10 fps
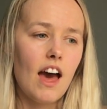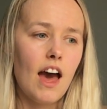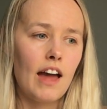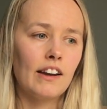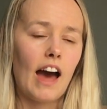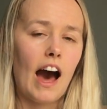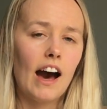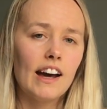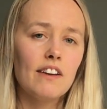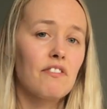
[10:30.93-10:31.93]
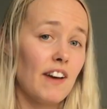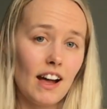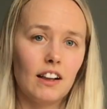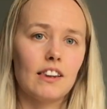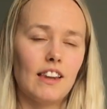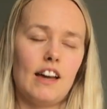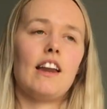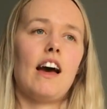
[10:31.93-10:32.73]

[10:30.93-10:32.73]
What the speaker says: And I felt that,